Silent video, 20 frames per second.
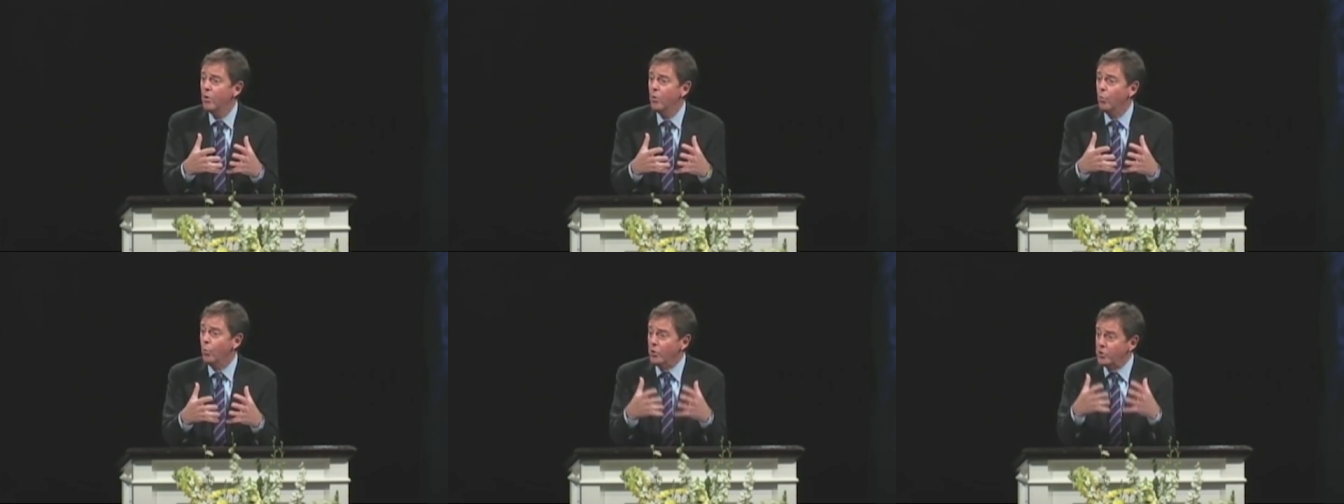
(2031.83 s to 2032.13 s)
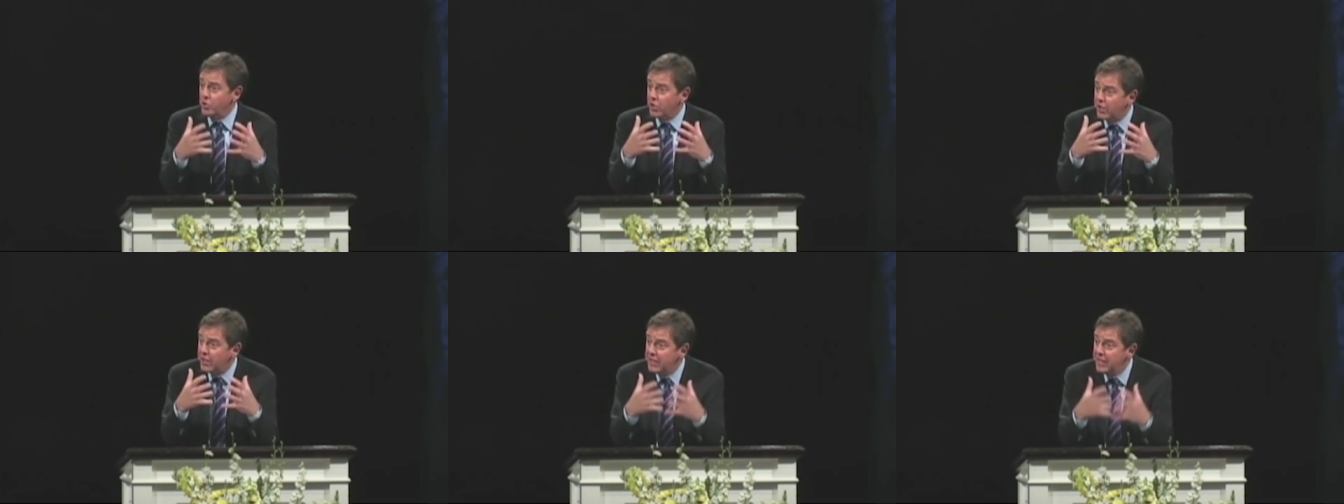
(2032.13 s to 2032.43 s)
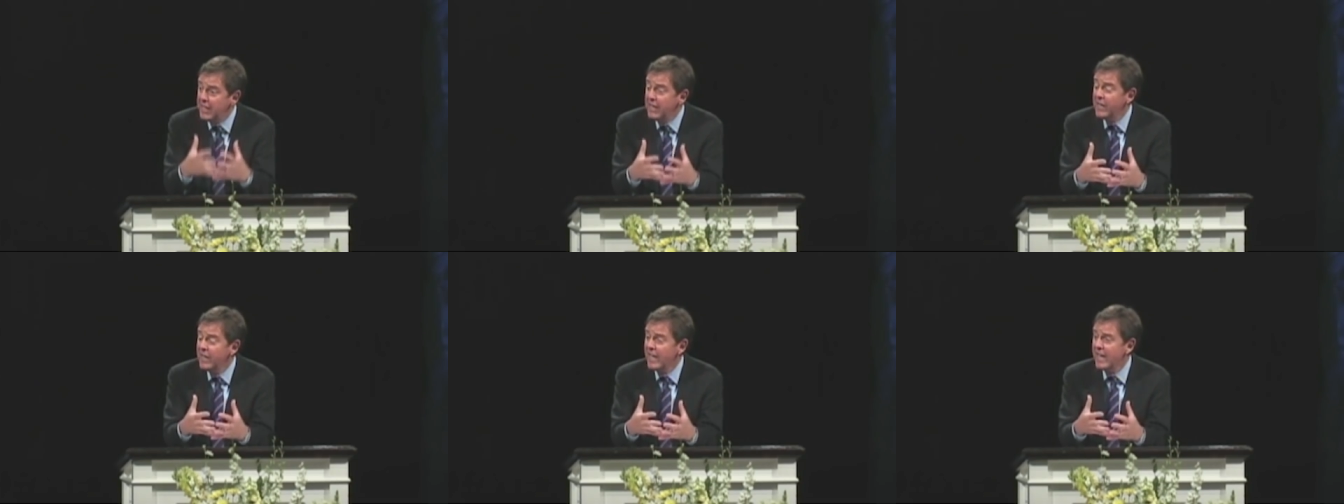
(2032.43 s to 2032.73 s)
was
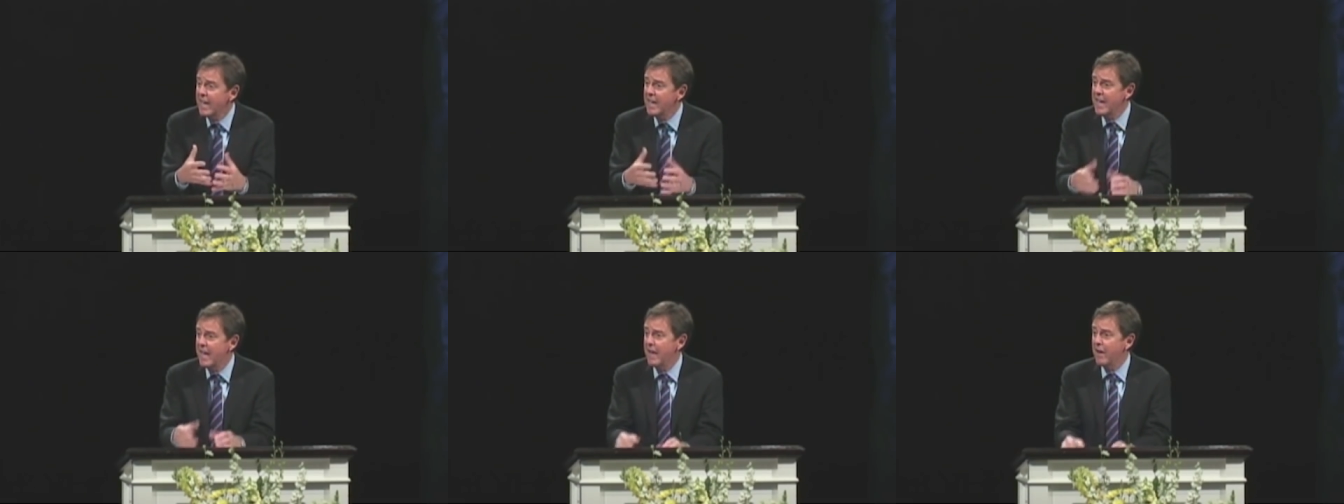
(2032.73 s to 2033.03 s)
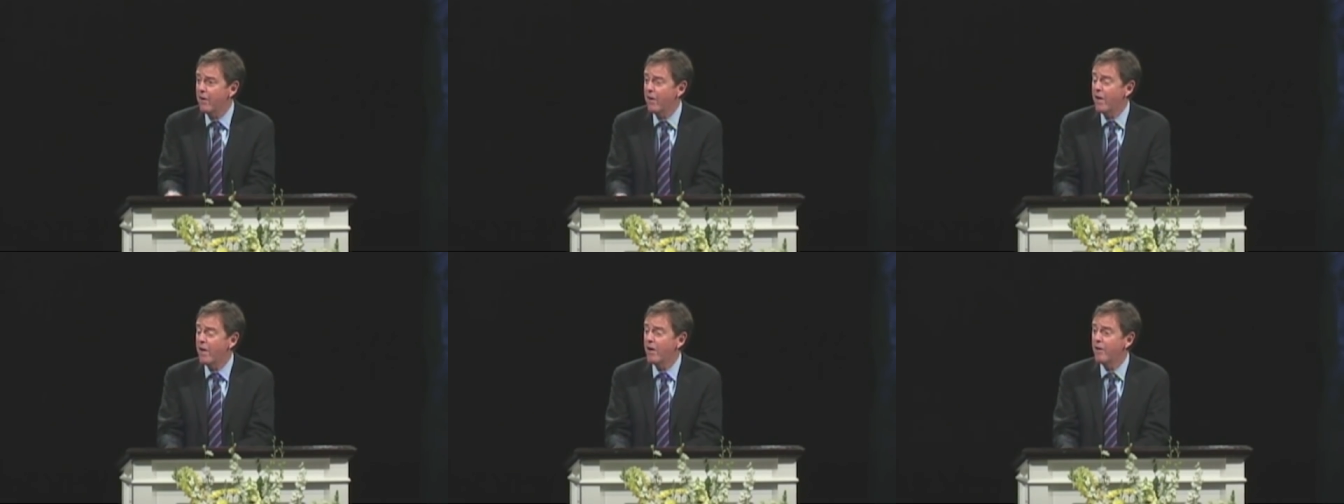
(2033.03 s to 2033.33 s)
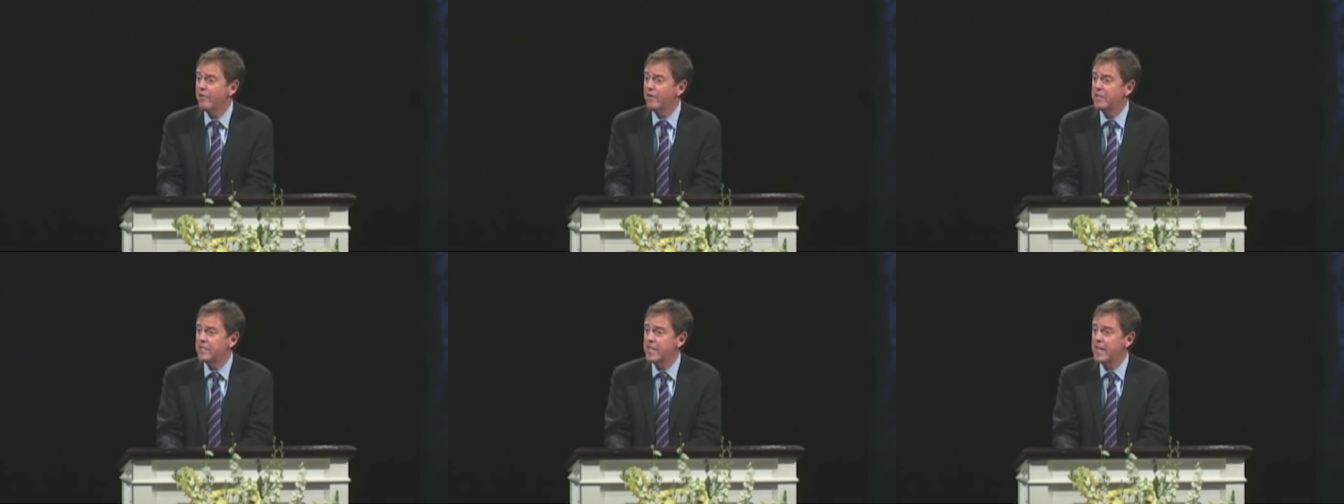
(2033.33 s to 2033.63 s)
clearly an area
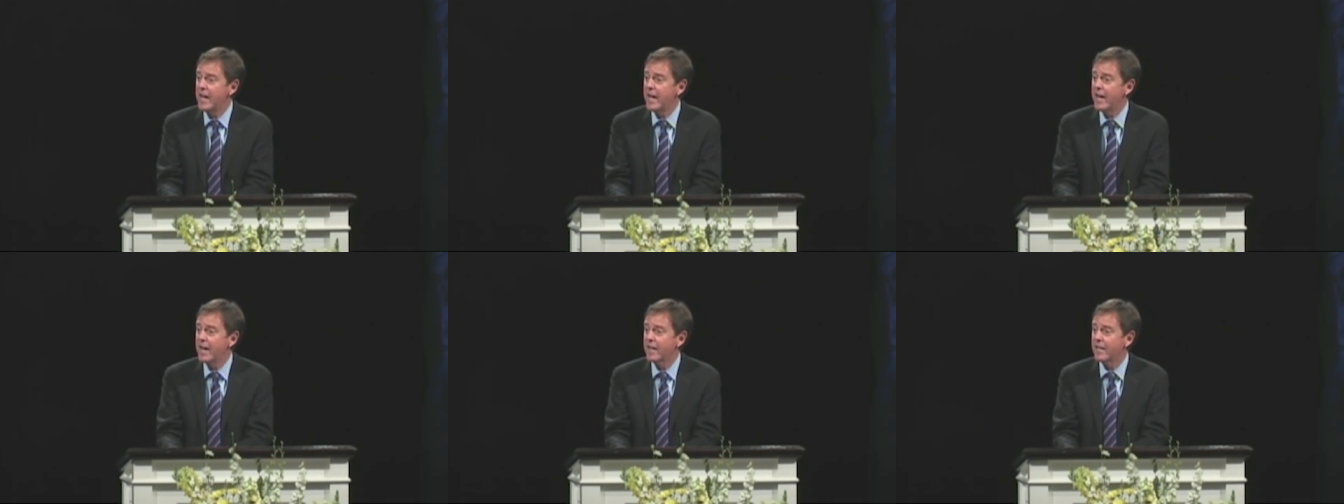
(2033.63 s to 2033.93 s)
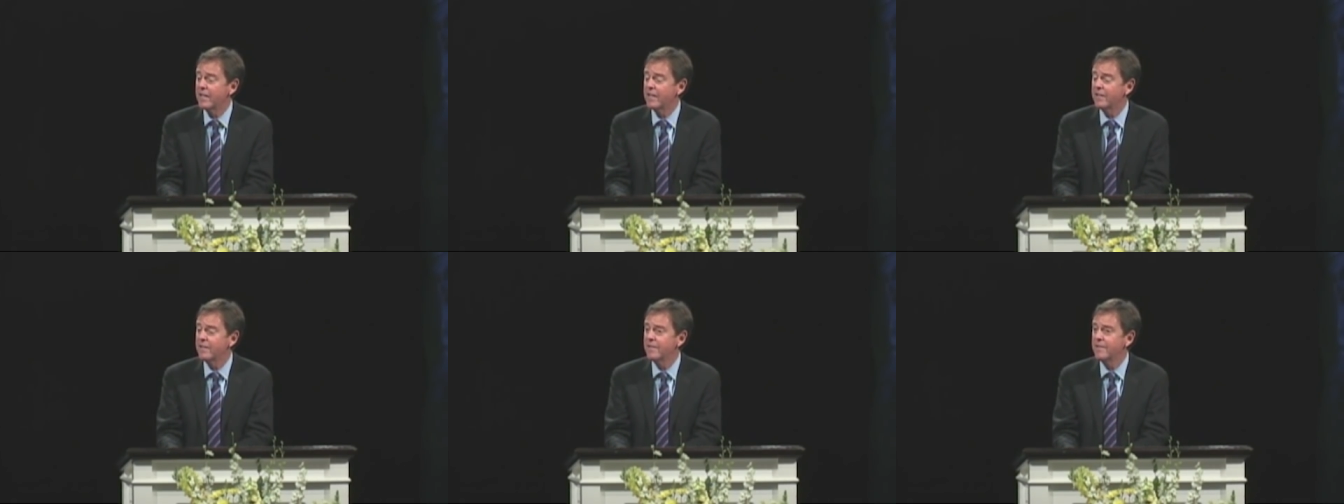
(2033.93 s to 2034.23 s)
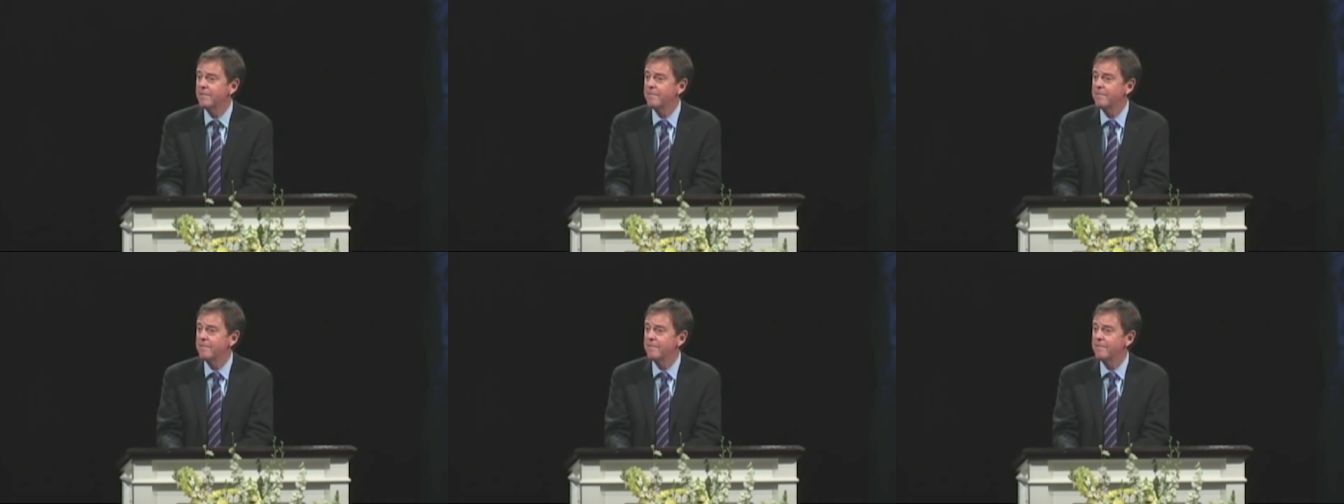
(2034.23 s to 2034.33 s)
of attack.